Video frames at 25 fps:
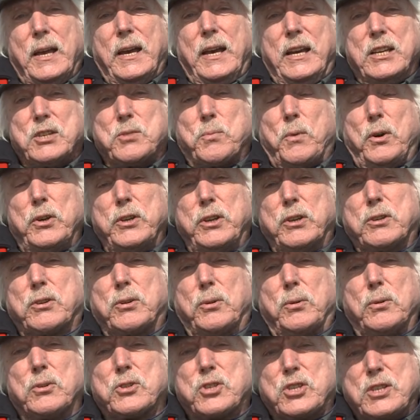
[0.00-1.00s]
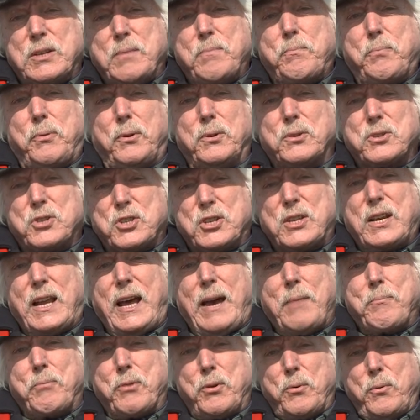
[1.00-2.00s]
is what you call simple
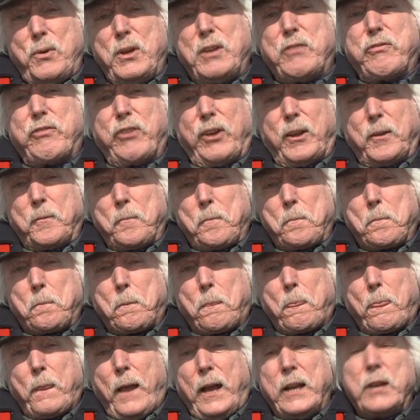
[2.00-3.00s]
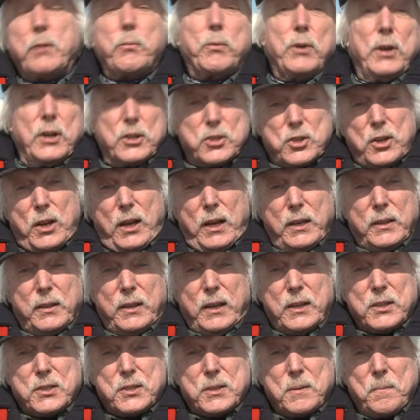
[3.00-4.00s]
slab reefing, and it works like
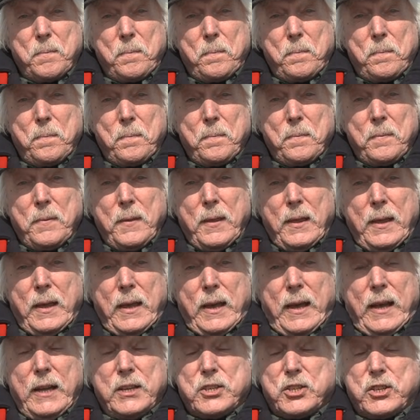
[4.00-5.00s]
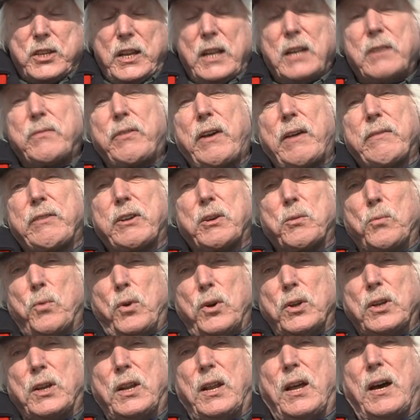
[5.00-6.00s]
this. Instead of having
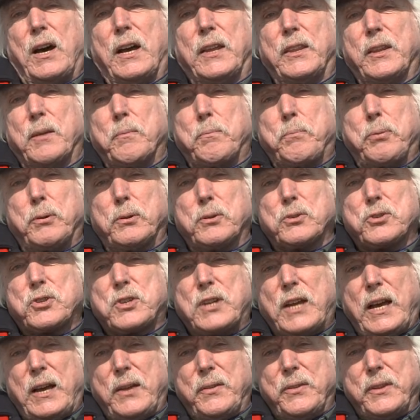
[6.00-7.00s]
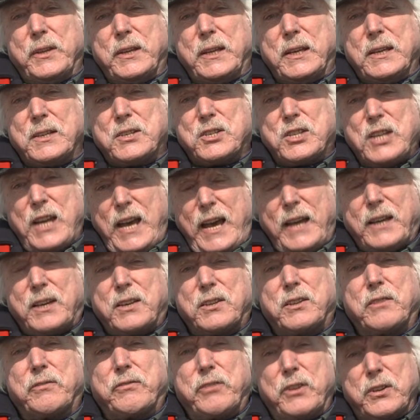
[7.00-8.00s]
one line that pulls down the
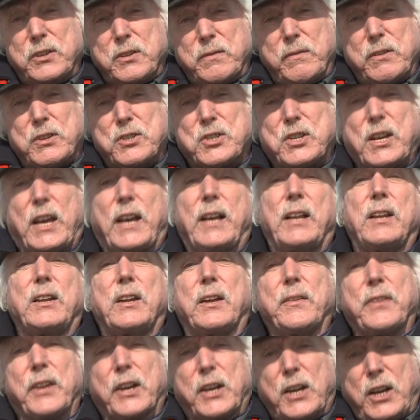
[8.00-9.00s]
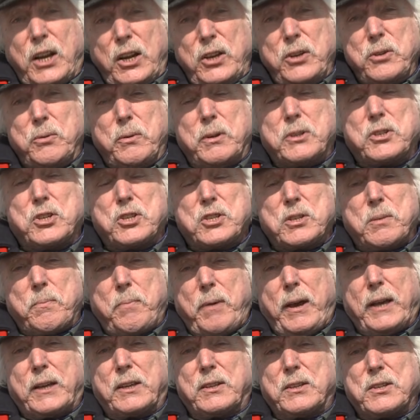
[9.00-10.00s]
tack, the front of the sail, and the clew, which is the
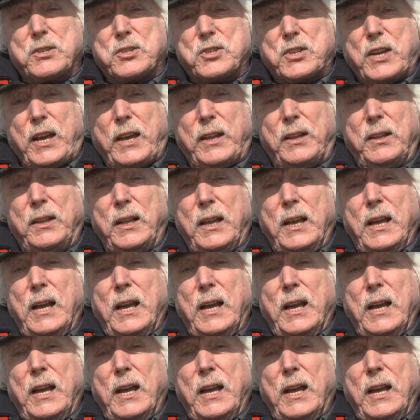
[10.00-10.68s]
back of the sail,